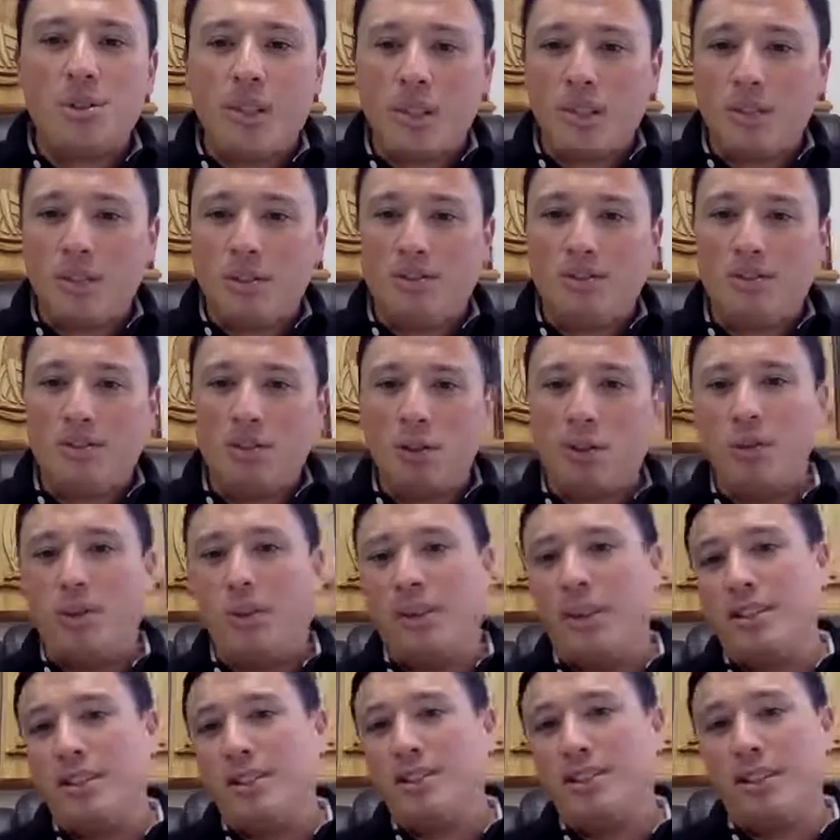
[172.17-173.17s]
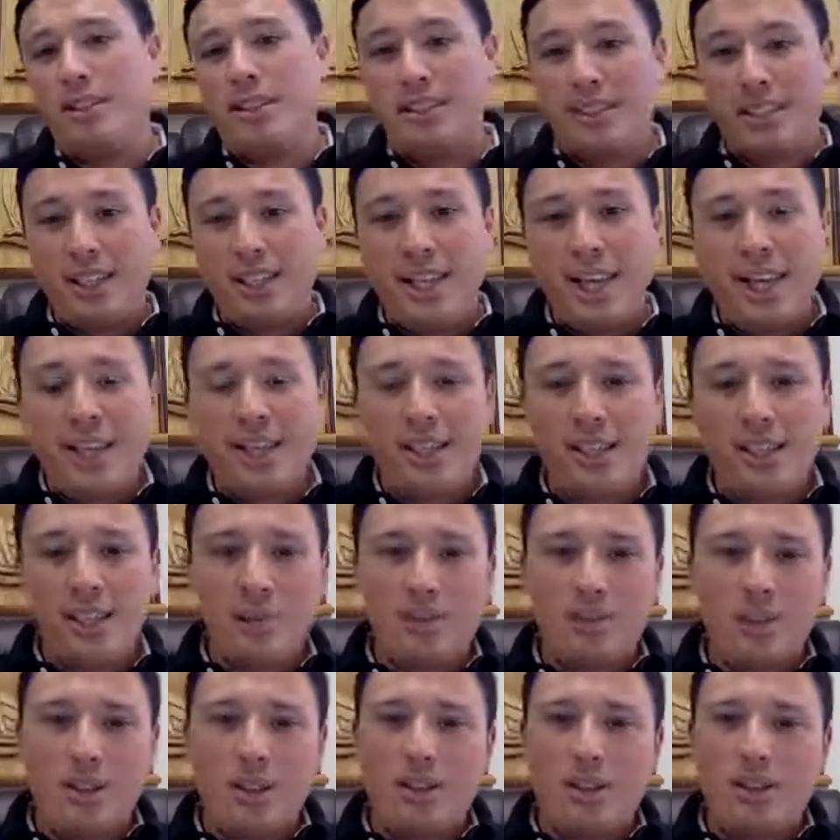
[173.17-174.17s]
influence this
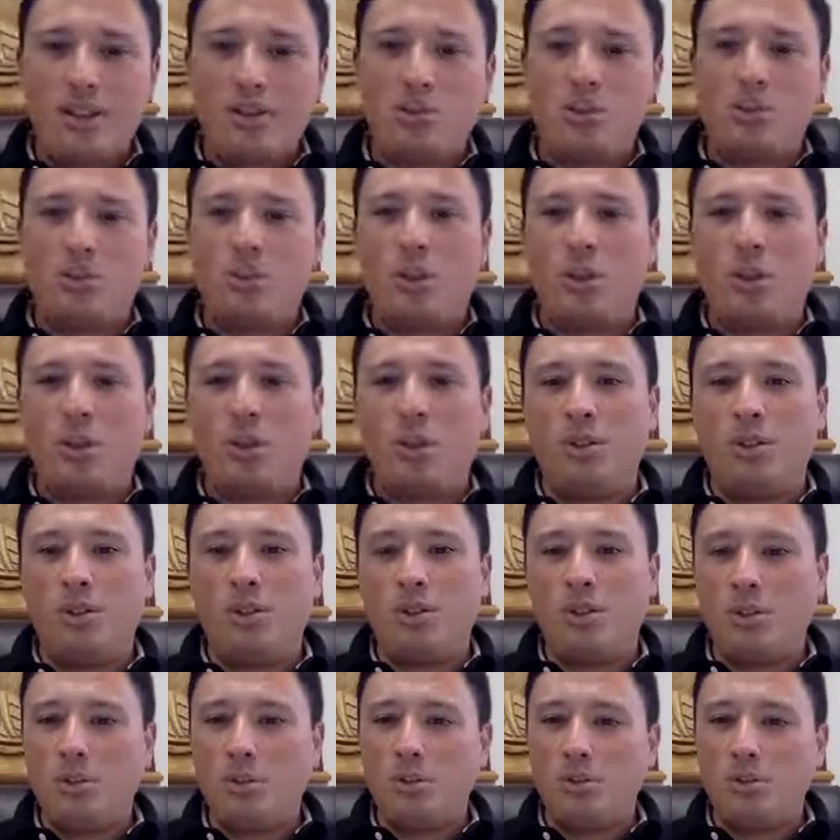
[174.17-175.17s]
kingdom and this world